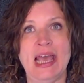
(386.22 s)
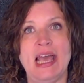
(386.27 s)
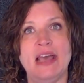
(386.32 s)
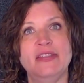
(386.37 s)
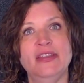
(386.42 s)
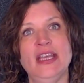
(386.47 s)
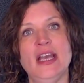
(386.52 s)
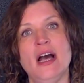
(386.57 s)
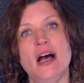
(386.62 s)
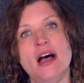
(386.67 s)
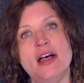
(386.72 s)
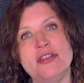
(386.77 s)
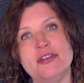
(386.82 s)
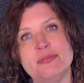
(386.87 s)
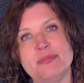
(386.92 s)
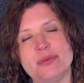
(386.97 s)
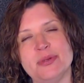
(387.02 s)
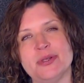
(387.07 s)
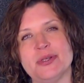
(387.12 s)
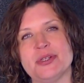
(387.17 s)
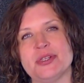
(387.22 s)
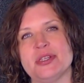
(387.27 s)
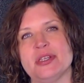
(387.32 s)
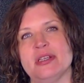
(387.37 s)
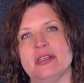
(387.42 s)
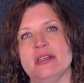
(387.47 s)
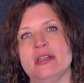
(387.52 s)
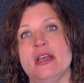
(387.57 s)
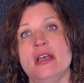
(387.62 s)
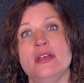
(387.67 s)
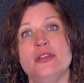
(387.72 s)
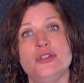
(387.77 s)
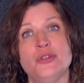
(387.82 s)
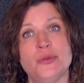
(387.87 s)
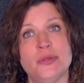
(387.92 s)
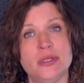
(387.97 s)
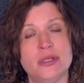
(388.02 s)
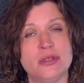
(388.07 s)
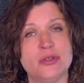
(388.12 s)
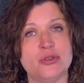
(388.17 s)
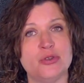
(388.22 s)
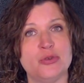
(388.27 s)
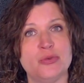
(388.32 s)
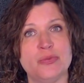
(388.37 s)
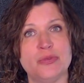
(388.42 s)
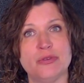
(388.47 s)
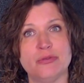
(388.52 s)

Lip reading: and the other person to assume